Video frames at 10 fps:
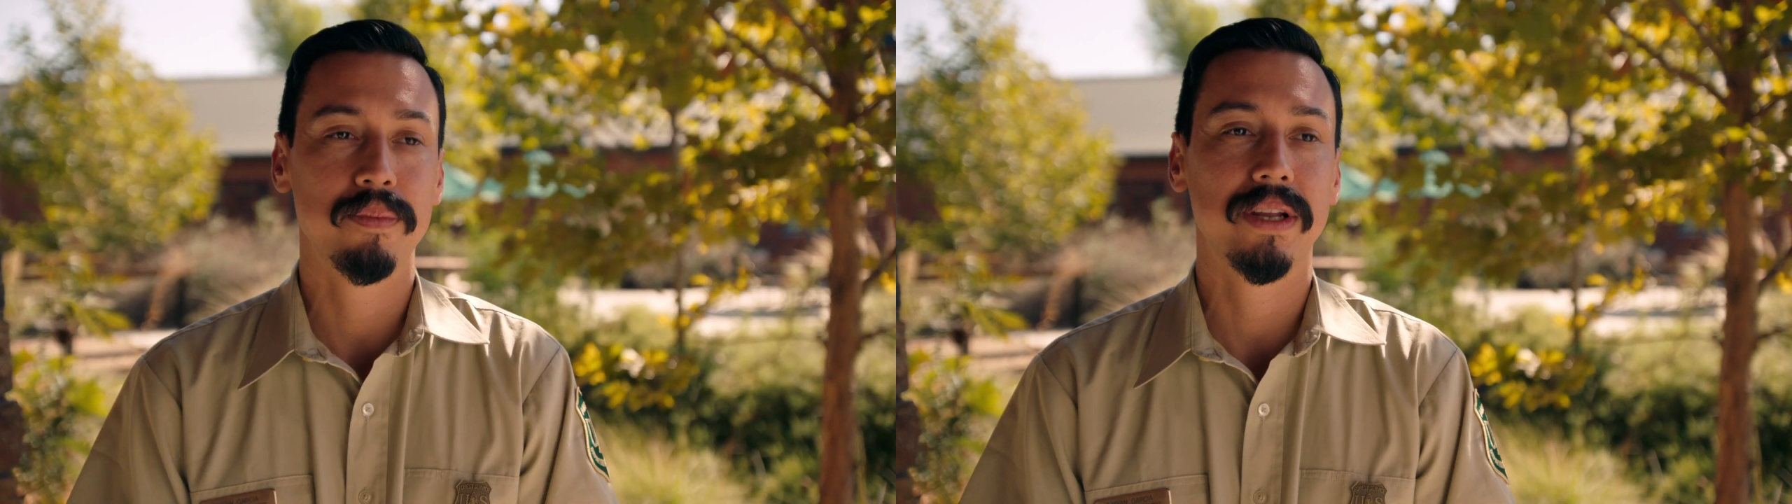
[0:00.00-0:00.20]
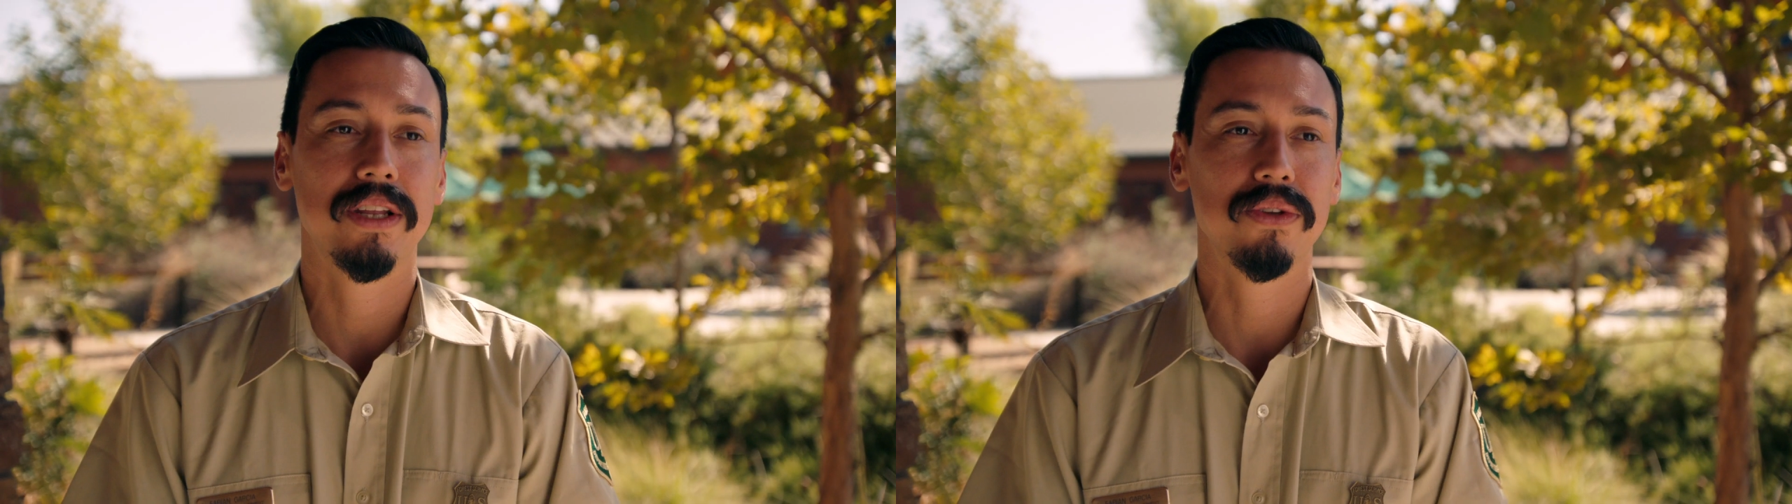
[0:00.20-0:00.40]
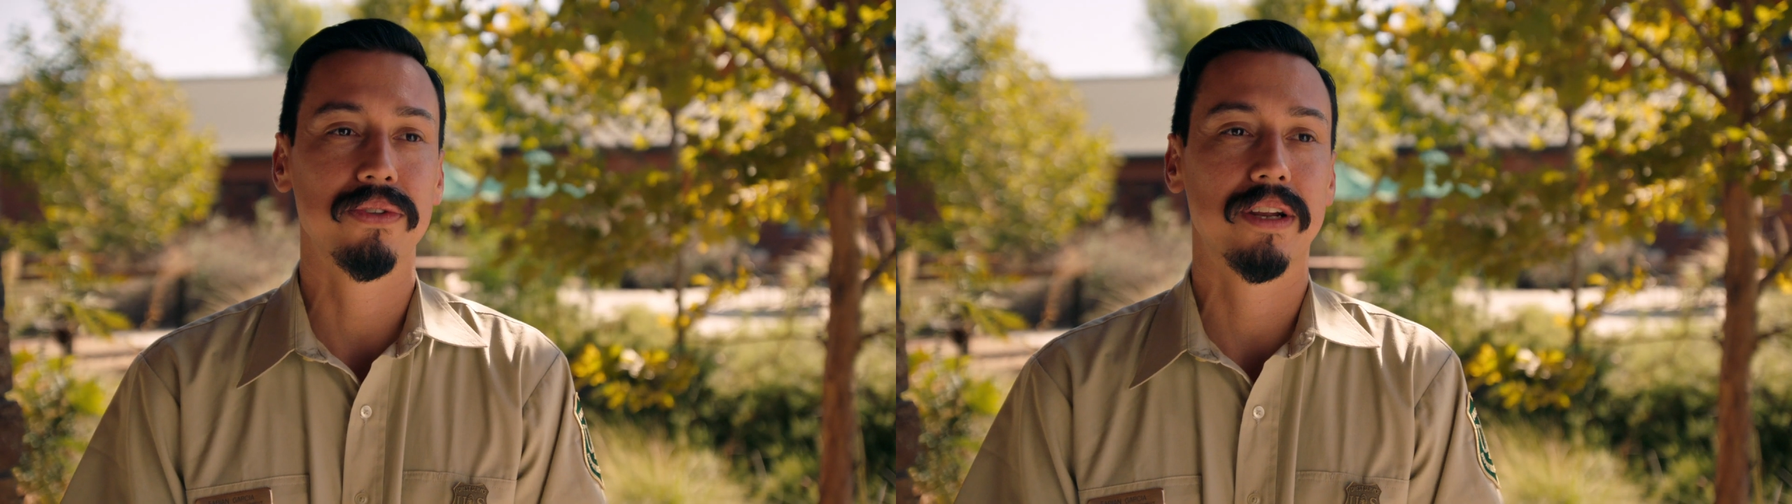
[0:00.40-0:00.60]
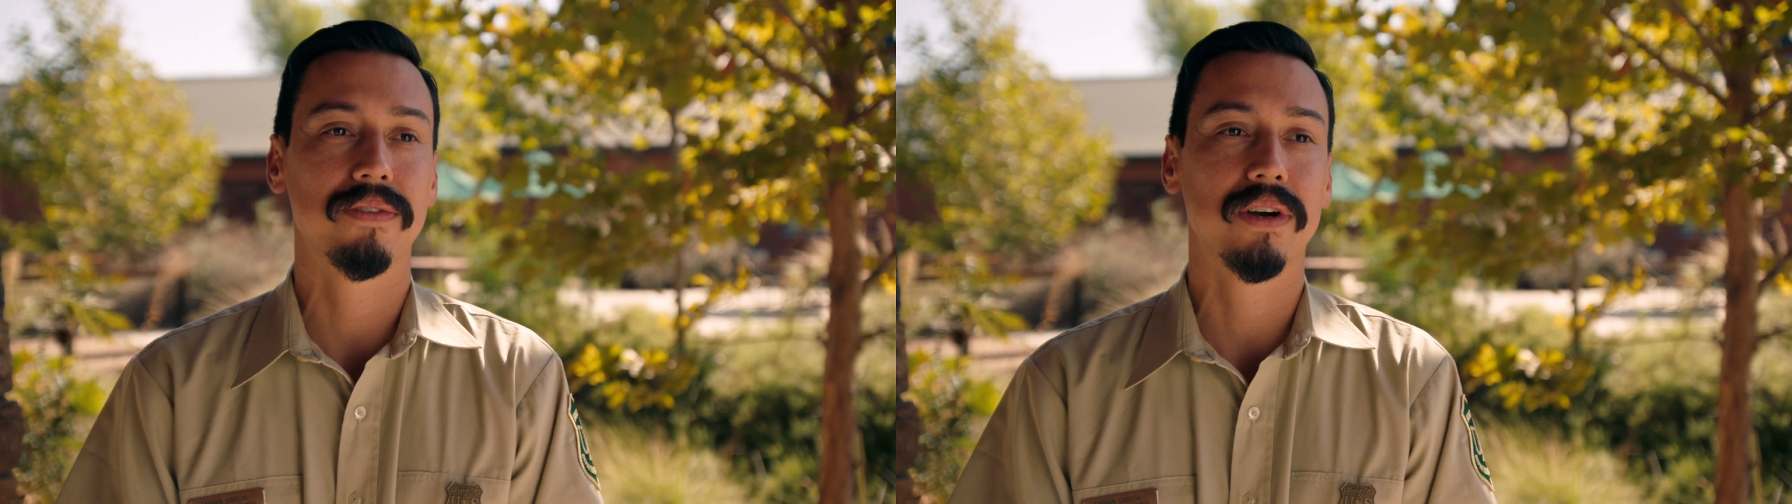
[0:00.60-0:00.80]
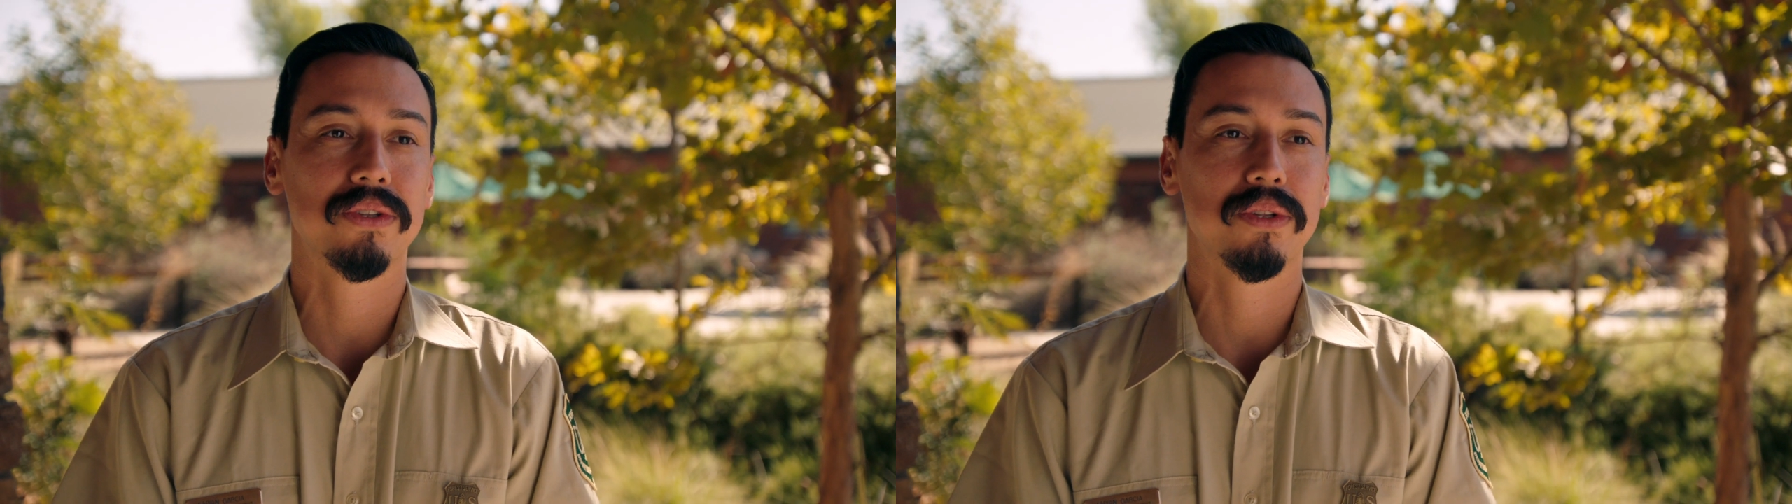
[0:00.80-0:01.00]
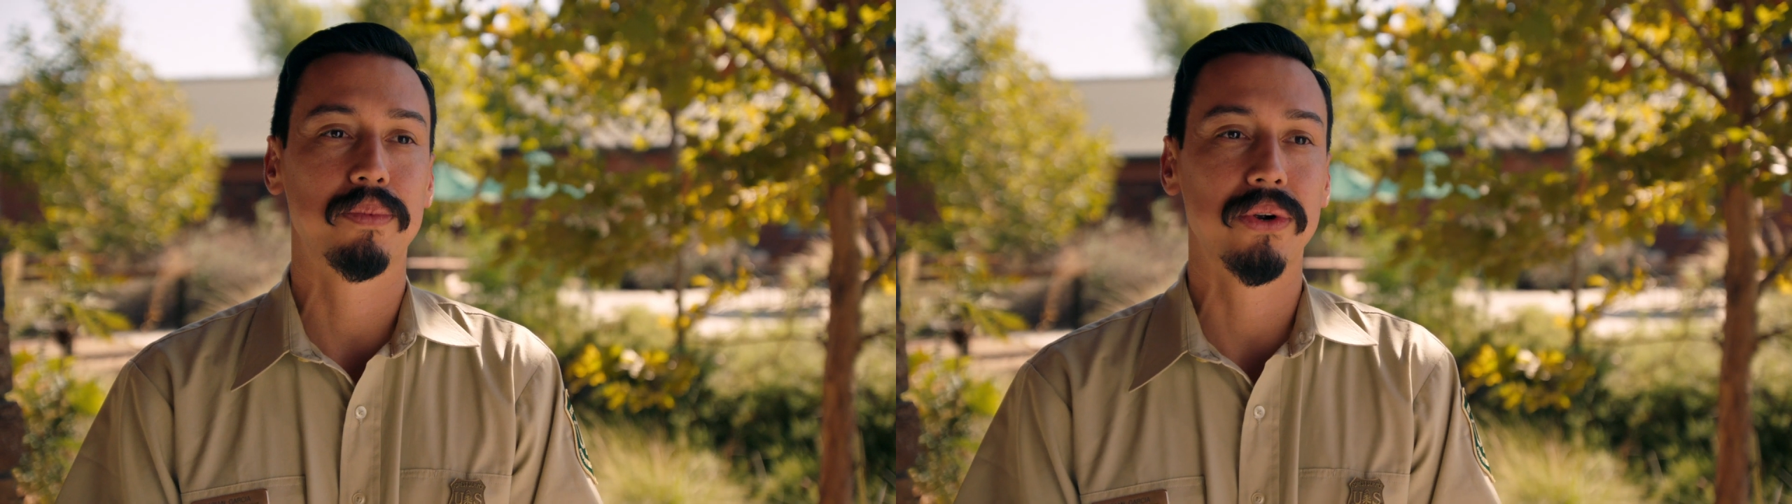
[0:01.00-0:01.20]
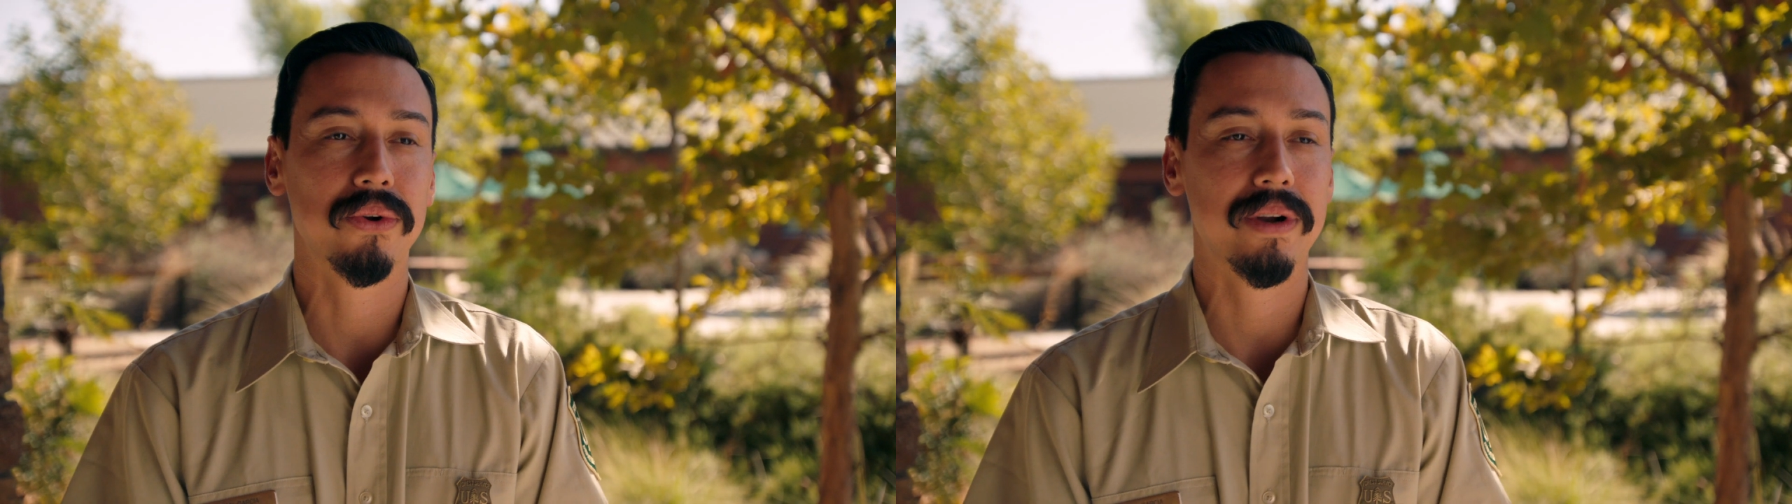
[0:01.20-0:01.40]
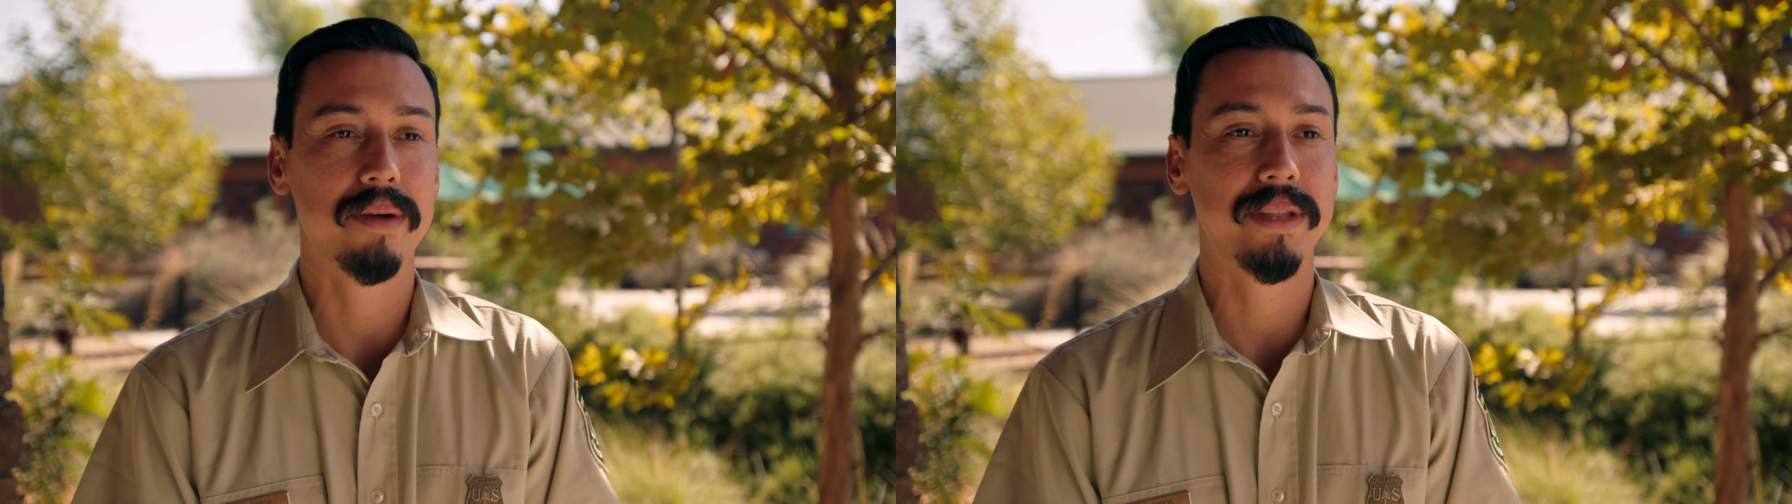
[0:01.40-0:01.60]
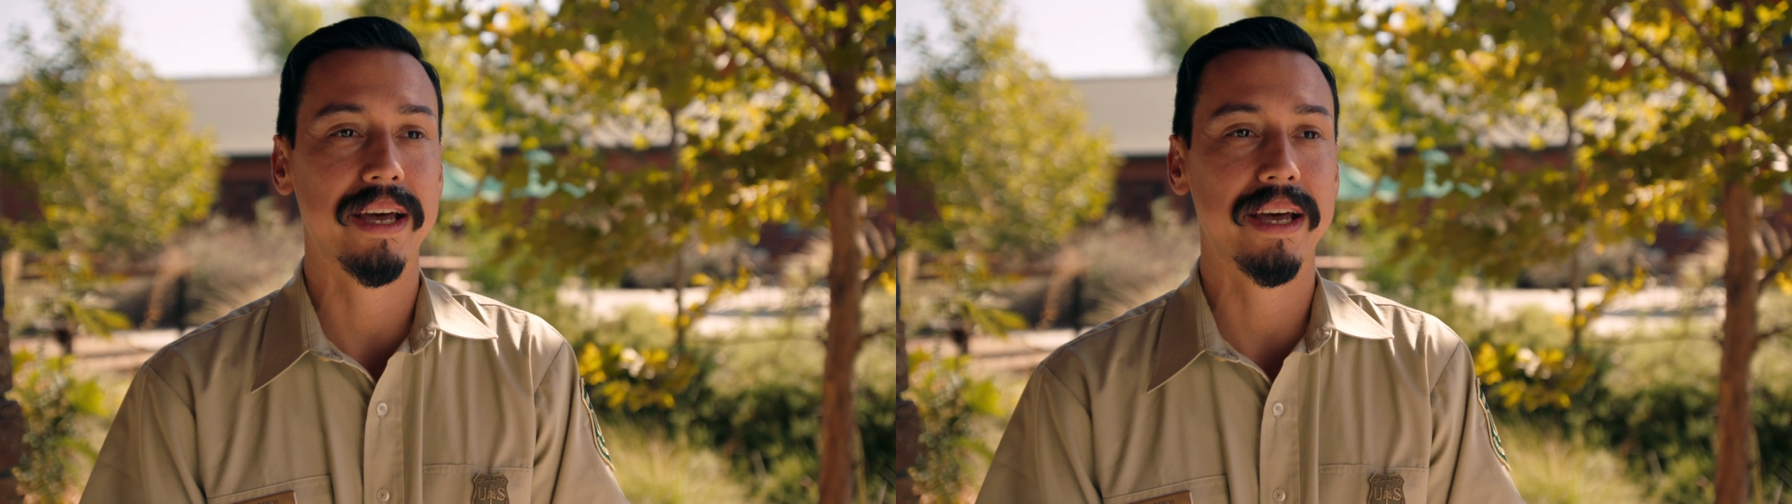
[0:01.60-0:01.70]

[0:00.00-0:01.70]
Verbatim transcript: from many youth that have gone through the program